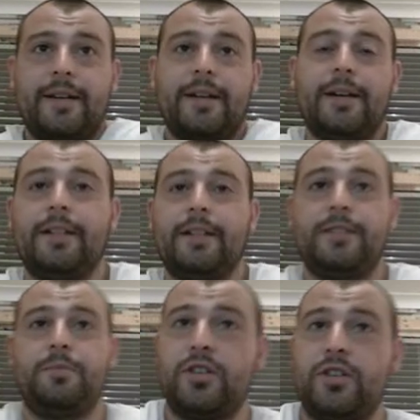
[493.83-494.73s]
This
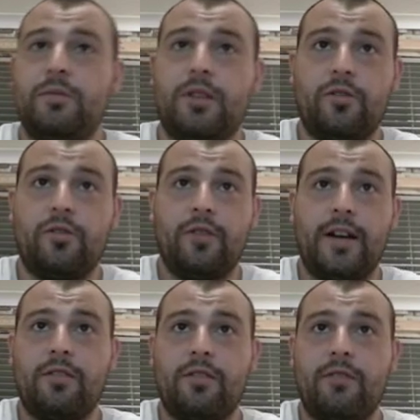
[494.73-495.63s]
bishop can't create any
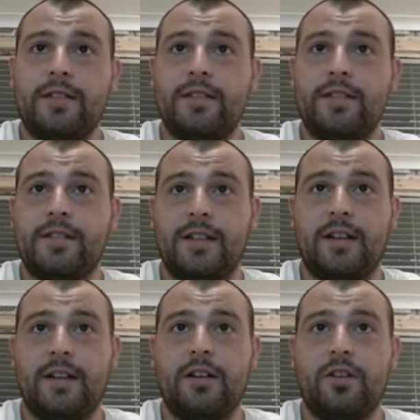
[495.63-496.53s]
threats. This knight
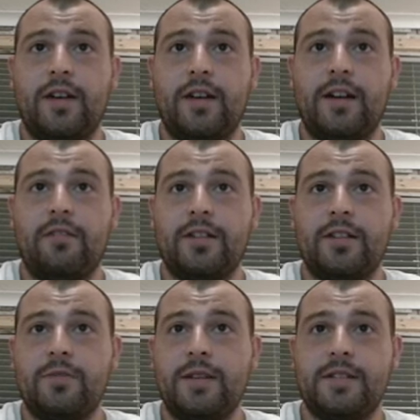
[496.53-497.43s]
can't create any threats.
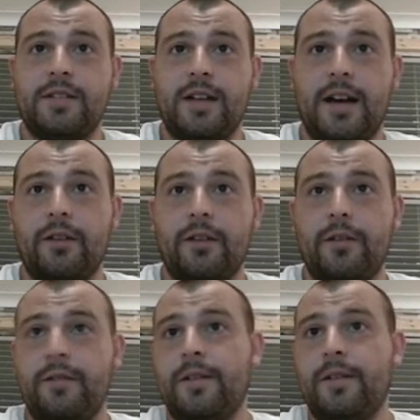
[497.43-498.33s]
Where's this knight going?
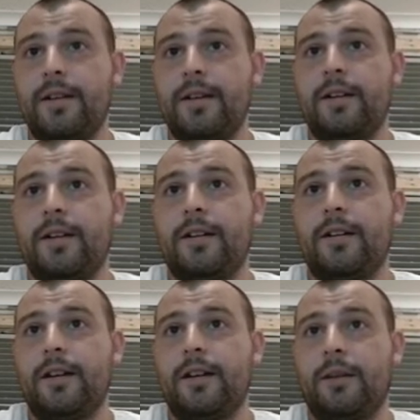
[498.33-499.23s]

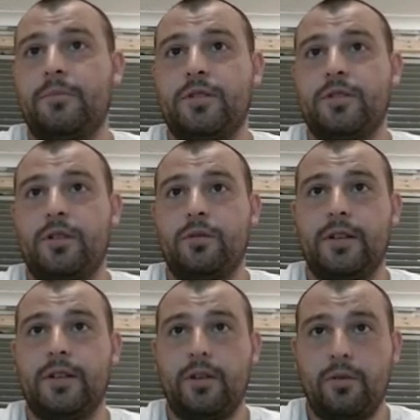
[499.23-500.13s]
Absolutely
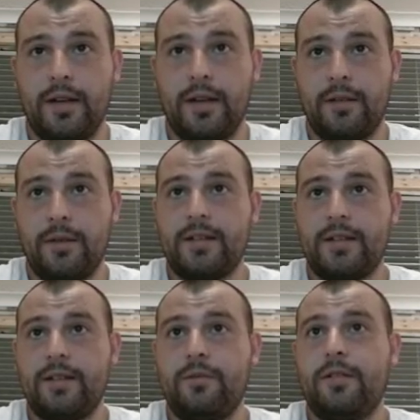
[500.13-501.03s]
nowhere.
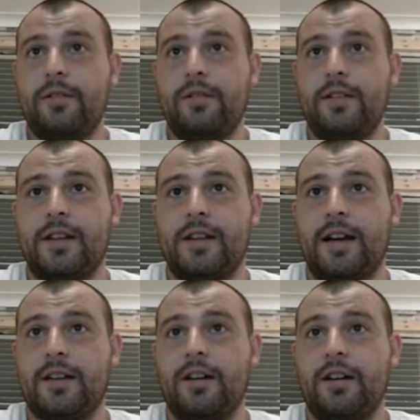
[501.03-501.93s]
This knight
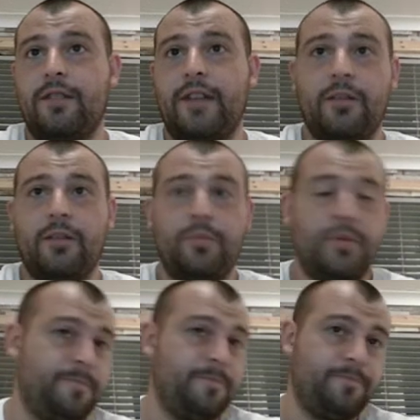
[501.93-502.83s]
can't develop.
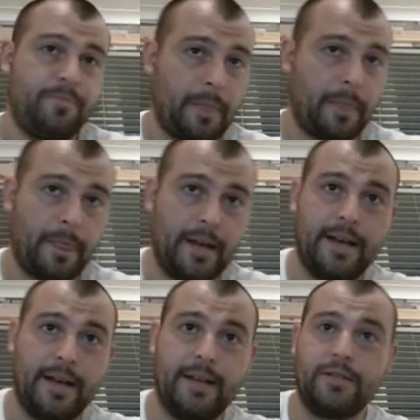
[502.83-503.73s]

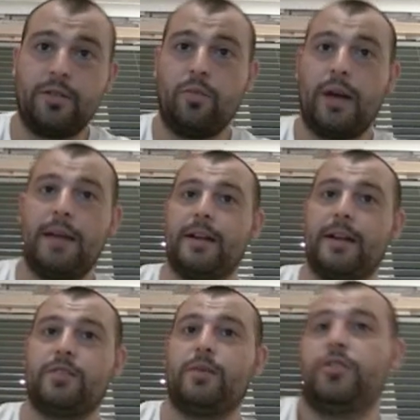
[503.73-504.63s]
So White might as
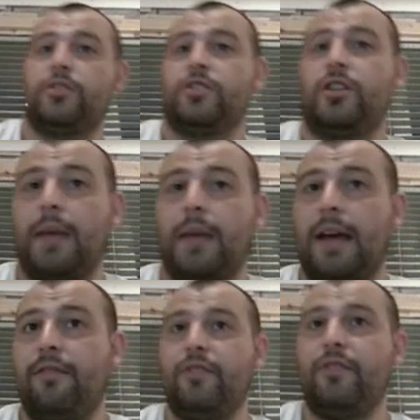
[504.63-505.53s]
well just stop
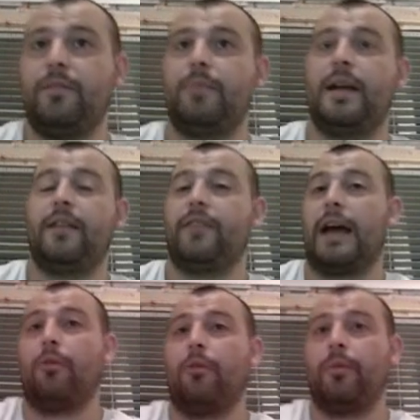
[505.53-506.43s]
every bit of
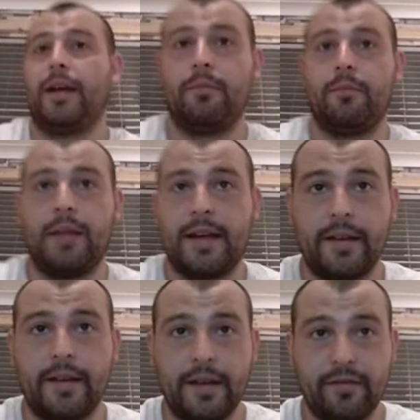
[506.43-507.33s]
counterplay that Black can
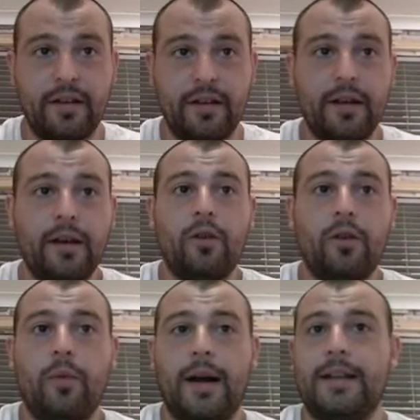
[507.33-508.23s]
give,
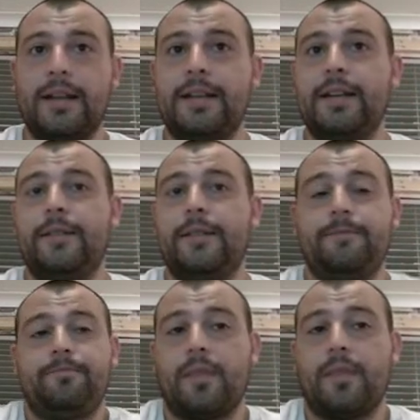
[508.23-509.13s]
while he
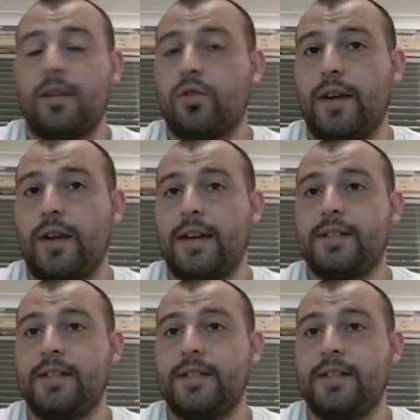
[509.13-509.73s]
creates